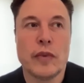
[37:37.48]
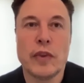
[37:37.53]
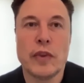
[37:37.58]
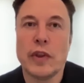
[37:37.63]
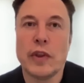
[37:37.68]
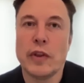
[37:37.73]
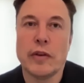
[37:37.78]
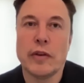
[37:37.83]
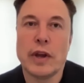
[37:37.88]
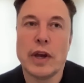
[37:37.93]

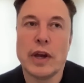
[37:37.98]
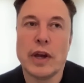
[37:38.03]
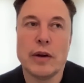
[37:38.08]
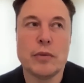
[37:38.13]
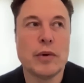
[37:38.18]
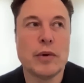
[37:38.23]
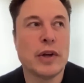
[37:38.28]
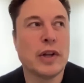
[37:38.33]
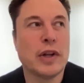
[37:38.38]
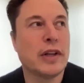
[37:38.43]
Mm, uh,
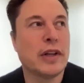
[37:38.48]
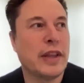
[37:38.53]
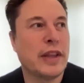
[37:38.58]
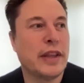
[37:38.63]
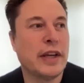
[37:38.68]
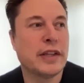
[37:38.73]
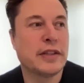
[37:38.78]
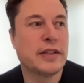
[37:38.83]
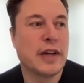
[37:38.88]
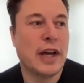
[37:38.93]
well, I
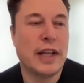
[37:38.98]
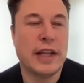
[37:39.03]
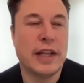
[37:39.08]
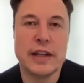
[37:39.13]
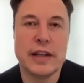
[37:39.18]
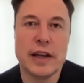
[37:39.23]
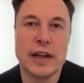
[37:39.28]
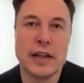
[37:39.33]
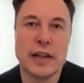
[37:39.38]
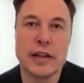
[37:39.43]
think it's highly
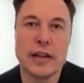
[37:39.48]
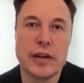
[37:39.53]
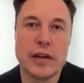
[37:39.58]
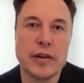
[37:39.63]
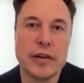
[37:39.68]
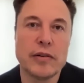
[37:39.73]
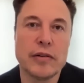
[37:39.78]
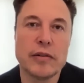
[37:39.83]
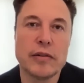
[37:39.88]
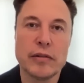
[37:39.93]
unlikely,
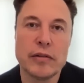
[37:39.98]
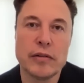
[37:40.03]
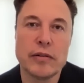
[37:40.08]
no.